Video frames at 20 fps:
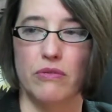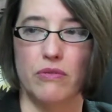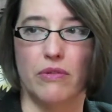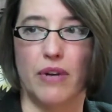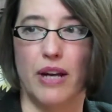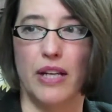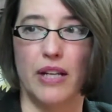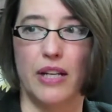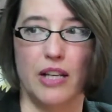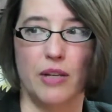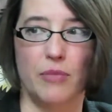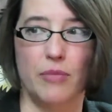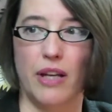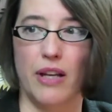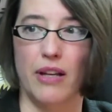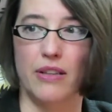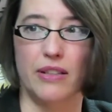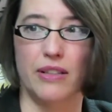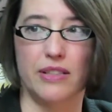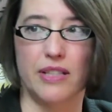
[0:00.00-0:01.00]
write an
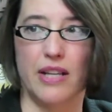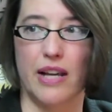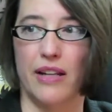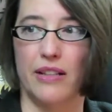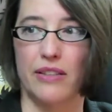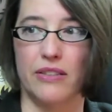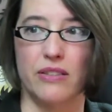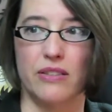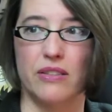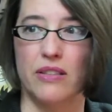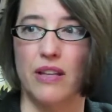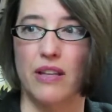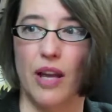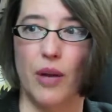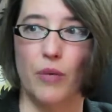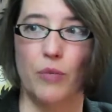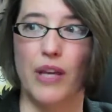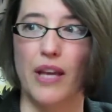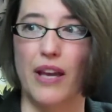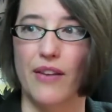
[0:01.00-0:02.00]
email, a text,
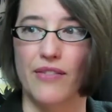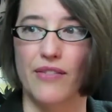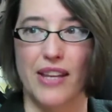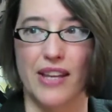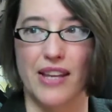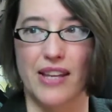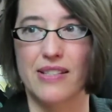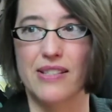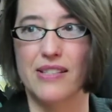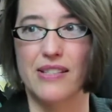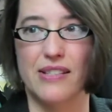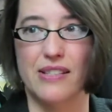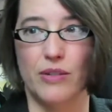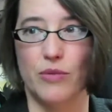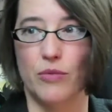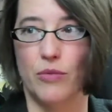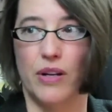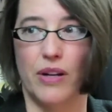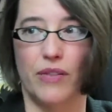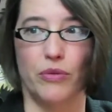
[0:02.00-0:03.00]
and we have
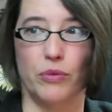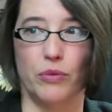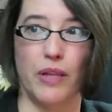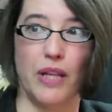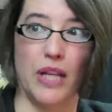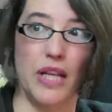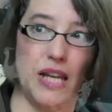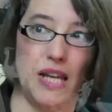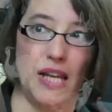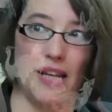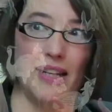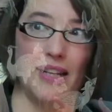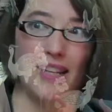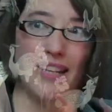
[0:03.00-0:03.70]
instant whatever we need.